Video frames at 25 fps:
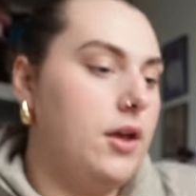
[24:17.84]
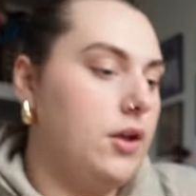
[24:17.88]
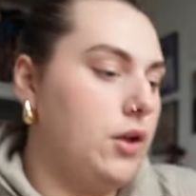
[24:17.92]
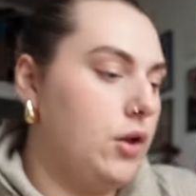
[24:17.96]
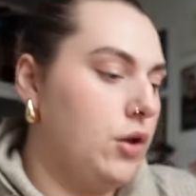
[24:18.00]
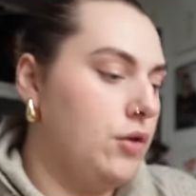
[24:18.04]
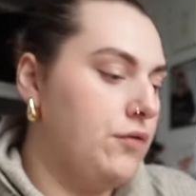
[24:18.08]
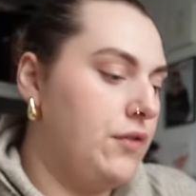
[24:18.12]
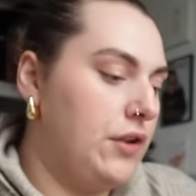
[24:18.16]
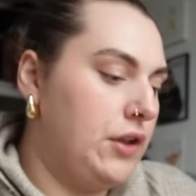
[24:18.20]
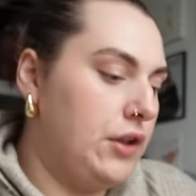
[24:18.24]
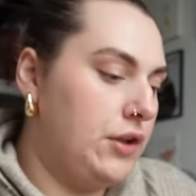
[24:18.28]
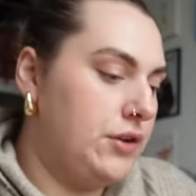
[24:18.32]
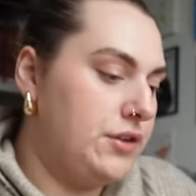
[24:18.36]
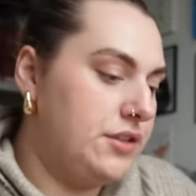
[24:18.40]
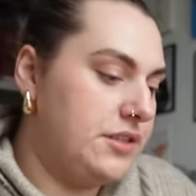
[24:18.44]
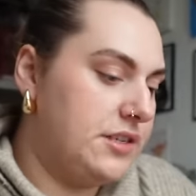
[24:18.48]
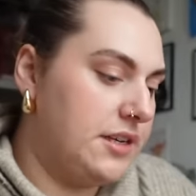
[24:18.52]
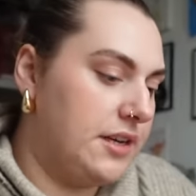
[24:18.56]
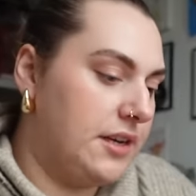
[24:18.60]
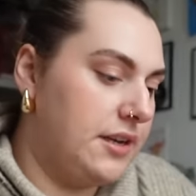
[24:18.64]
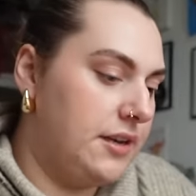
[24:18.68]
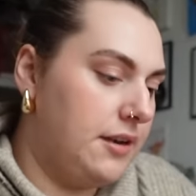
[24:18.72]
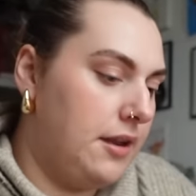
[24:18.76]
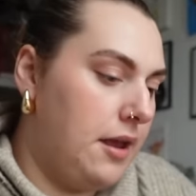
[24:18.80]
Guva
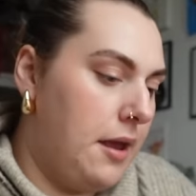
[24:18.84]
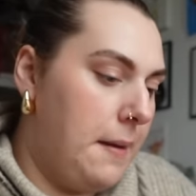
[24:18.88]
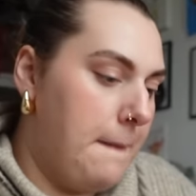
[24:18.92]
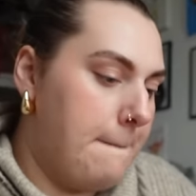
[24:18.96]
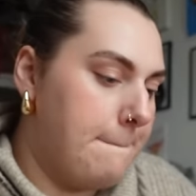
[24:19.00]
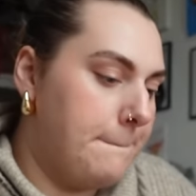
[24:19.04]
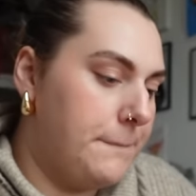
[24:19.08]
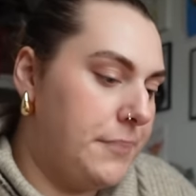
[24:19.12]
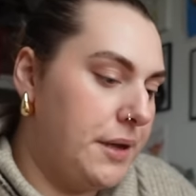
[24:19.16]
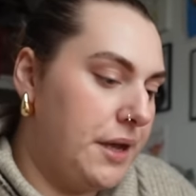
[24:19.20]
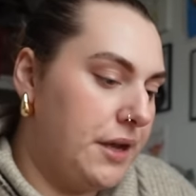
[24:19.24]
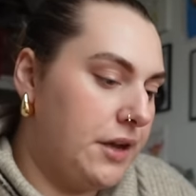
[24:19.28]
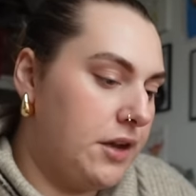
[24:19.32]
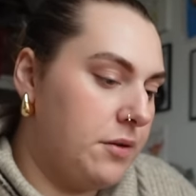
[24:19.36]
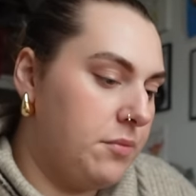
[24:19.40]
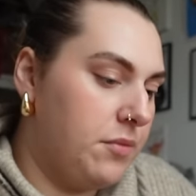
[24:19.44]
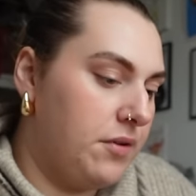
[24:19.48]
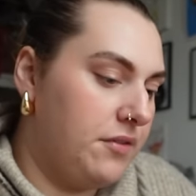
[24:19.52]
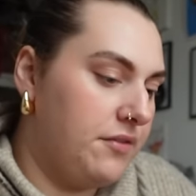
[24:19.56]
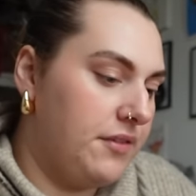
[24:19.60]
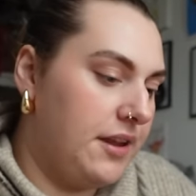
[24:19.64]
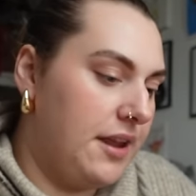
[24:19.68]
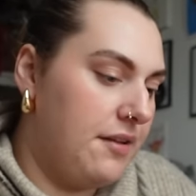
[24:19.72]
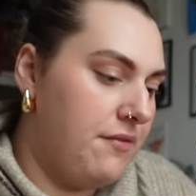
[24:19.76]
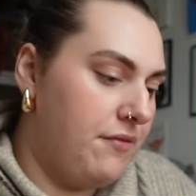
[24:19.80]
London
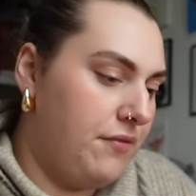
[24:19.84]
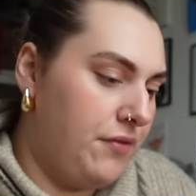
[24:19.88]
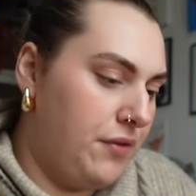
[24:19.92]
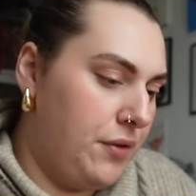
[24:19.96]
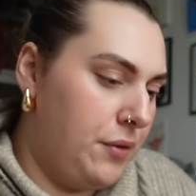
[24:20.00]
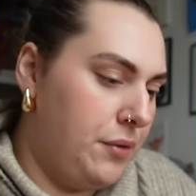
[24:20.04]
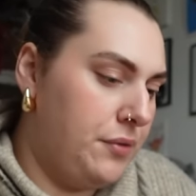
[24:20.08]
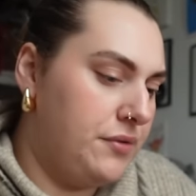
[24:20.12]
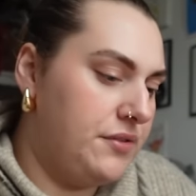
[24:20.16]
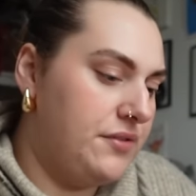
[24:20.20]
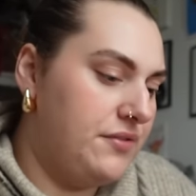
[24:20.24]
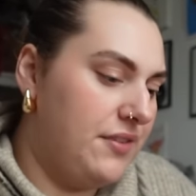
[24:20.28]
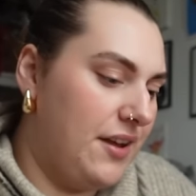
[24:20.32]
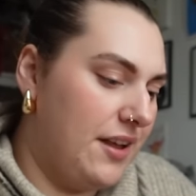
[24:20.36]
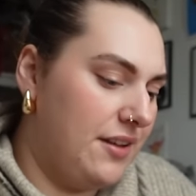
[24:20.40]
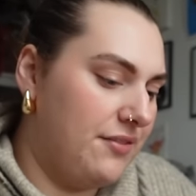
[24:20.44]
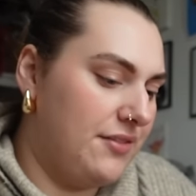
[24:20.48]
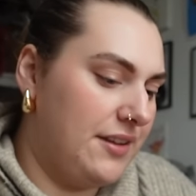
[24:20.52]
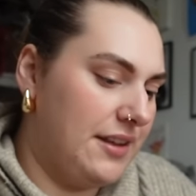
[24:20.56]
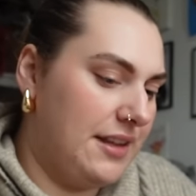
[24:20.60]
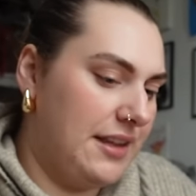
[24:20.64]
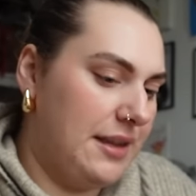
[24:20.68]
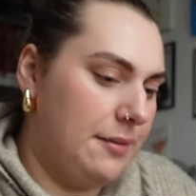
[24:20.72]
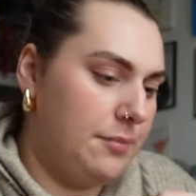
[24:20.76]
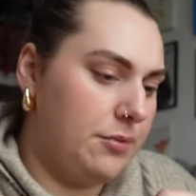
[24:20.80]
Bergamot Infused
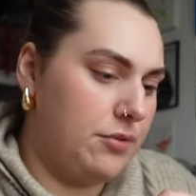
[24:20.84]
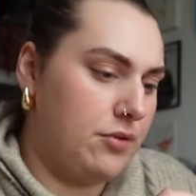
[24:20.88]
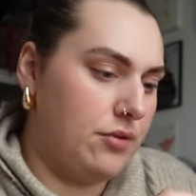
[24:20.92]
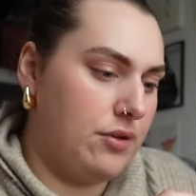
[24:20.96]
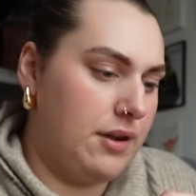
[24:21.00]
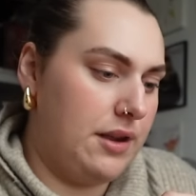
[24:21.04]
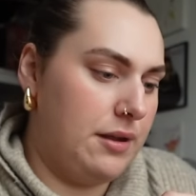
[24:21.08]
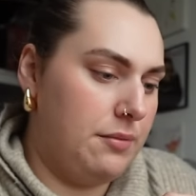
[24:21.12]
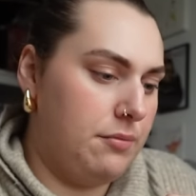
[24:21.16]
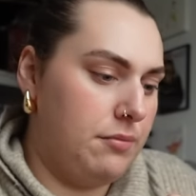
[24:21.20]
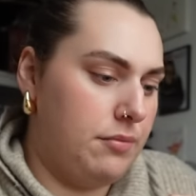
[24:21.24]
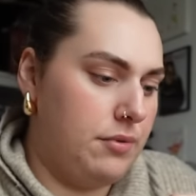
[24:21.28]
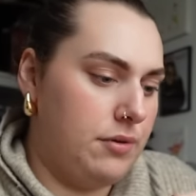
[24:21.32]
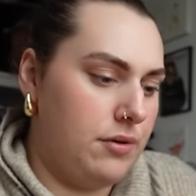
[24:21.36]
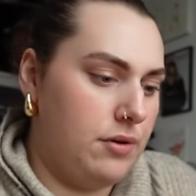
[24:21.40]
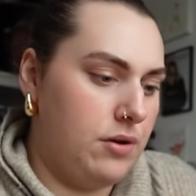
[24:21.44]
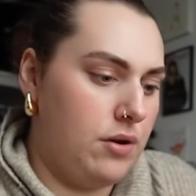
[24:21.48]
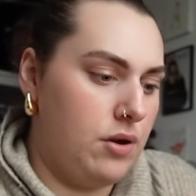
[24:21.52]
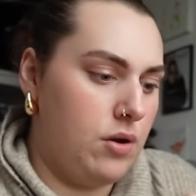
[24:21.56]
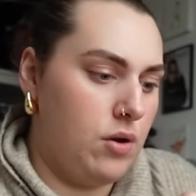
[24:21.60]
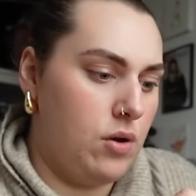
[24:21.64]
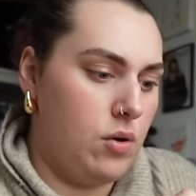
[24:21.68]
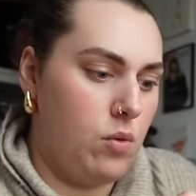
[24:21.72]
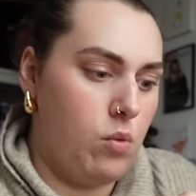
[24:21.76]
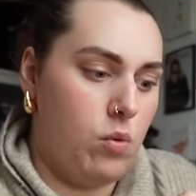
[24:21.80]
Velvet Lip Cream.
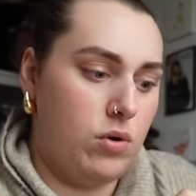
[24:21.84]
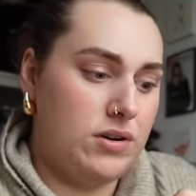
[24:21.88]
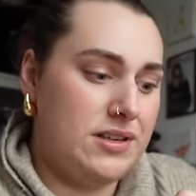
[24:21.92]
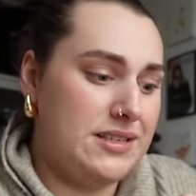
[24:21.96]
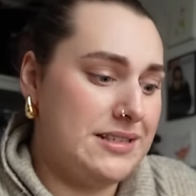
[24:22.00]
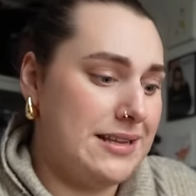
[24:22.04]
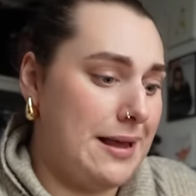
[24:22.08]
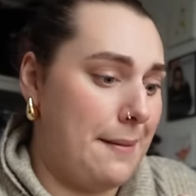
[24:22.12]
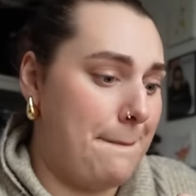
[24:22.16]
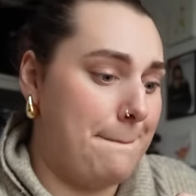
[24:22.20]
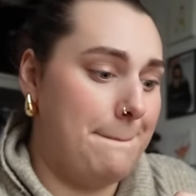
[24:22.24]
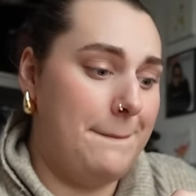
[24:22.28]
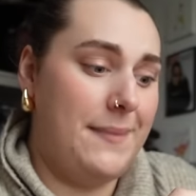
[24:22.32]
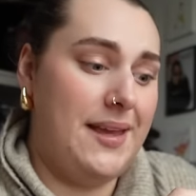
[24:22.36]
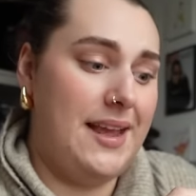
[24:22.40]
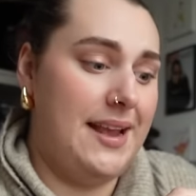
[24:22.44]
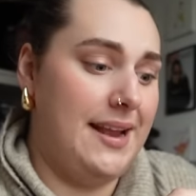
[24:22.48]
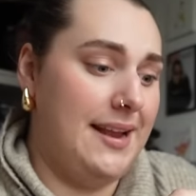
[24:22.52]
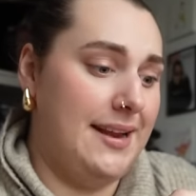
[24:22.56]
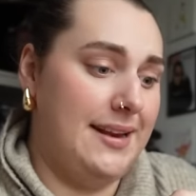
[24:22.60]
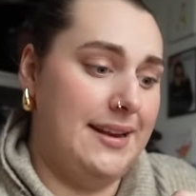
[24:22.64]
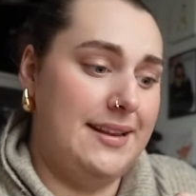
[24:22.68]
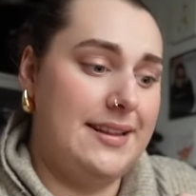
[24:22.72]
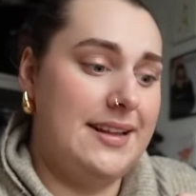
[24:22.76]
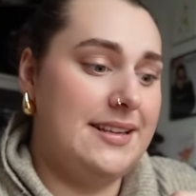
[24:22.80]
What does that
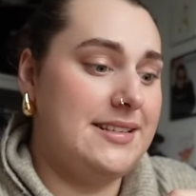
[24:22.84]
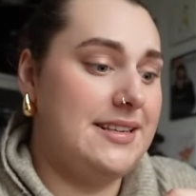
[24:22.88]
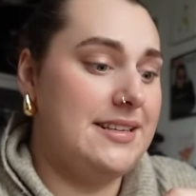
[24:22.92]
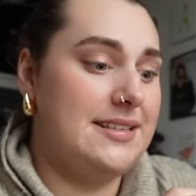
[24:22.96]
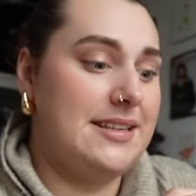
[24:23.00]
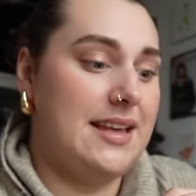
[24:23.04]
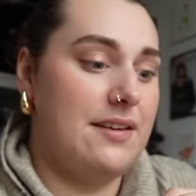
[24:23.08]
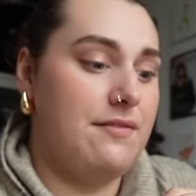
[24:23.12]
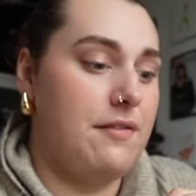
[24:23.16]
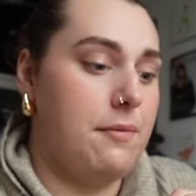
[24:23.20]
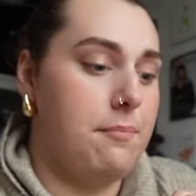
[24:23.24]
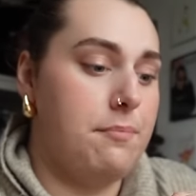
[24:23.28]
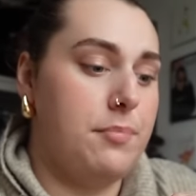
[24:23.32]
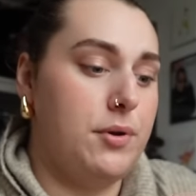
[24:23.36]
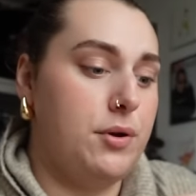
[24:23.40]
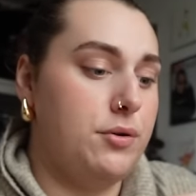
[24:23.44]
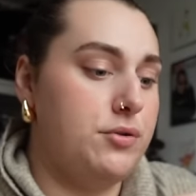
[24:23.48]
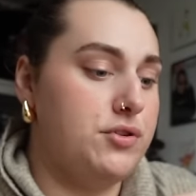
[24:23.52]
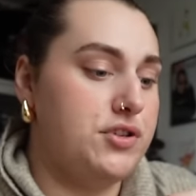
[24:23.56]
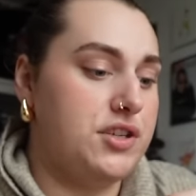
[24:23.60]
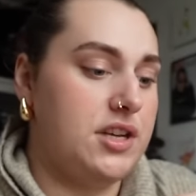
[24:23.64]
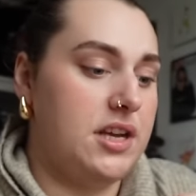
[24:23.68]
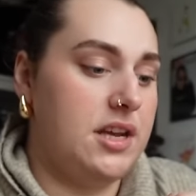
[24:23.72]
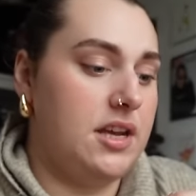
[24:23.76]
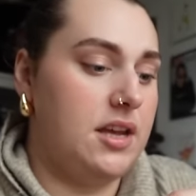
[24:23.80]
mean? This is giving
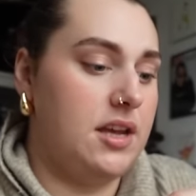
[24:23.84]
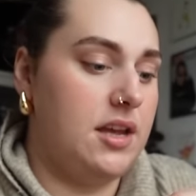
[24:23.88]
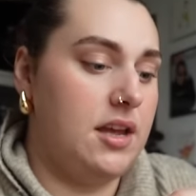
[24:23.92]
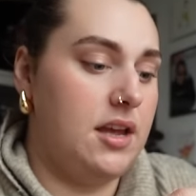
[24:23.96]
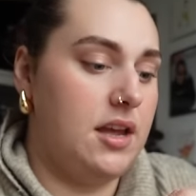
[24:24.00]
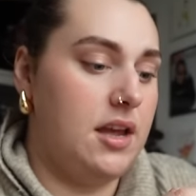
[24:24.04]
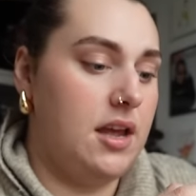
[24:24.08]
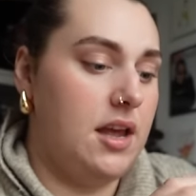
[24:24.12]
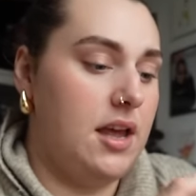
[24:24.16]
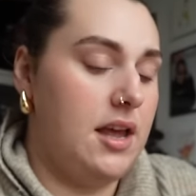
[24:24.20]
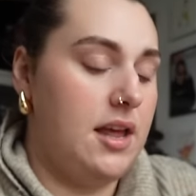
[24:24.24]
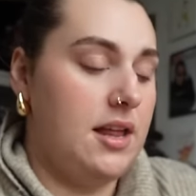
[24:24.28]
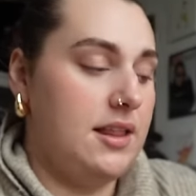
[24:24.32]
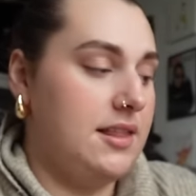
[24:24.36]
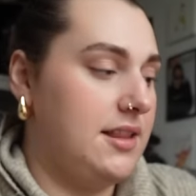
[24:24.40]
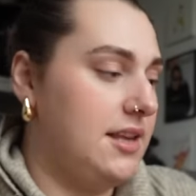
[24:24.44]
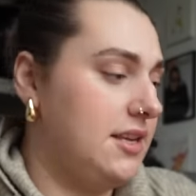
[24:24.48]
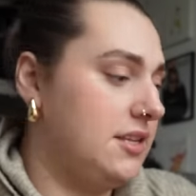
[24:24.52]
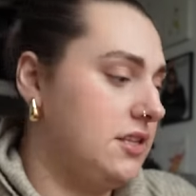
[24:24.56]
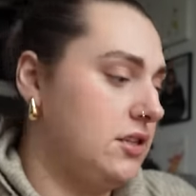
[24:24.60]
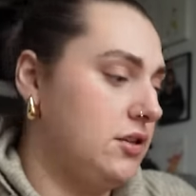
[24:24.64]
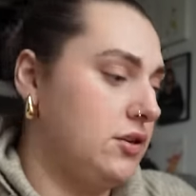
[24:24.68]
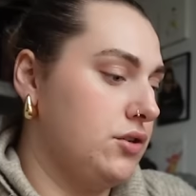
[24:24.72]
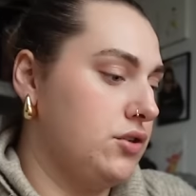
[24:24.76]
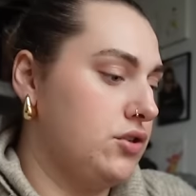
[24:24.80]
bougie.
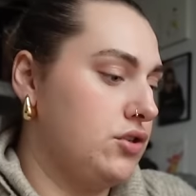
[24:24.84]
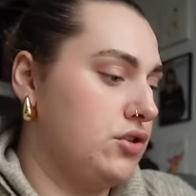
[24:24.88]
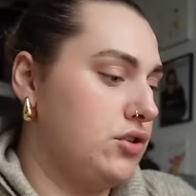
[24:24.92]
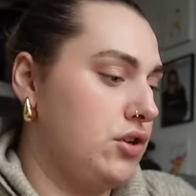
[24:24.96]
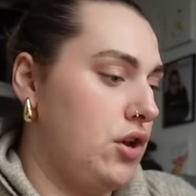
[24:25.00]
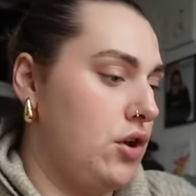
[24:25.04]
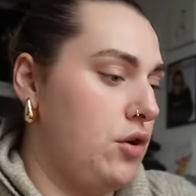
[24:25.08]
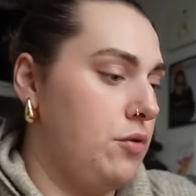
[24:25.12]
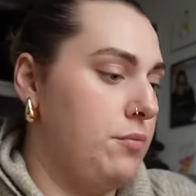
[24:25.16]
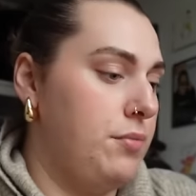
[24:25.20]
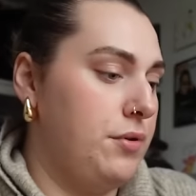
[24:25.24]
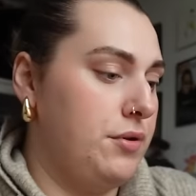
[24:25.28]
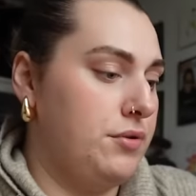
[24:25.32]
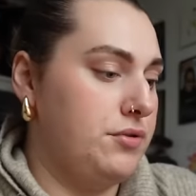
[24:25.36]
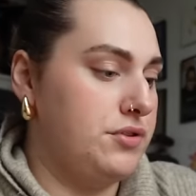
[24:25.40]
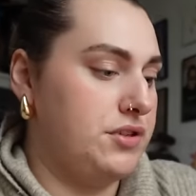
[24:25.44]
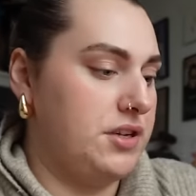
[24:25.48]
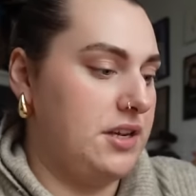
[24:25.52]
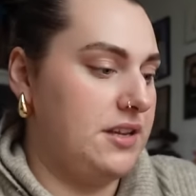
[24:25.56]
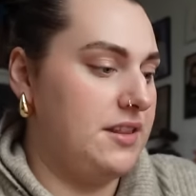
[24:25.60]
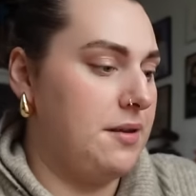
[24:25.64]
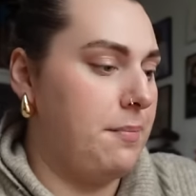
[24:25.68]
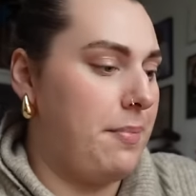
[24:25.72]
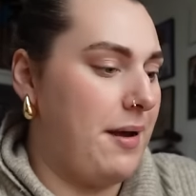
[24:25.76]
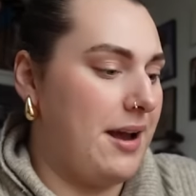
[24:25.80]
This looks so
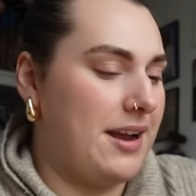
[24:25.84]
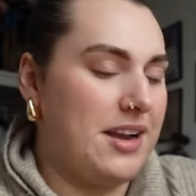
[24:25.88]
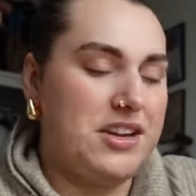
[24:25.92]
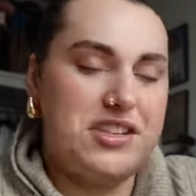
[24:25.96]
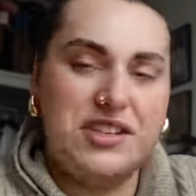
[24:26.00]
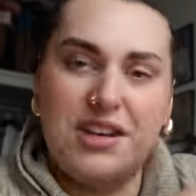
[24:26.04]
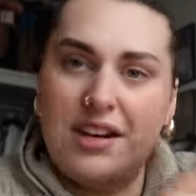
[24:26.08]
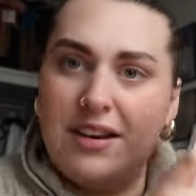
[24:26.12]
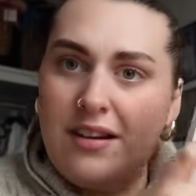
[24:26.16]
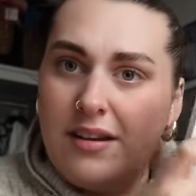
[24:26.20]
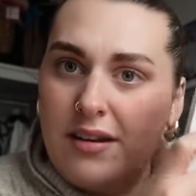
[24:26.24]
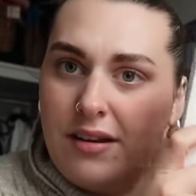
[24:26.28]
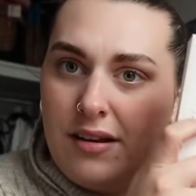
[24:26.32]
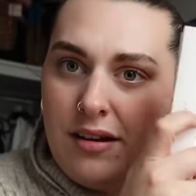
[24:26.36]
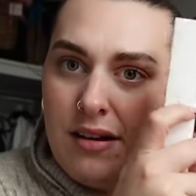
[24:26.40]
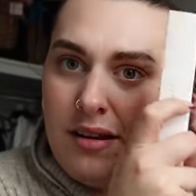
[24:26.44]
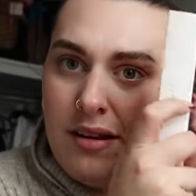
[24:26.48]
bougie. The packaging.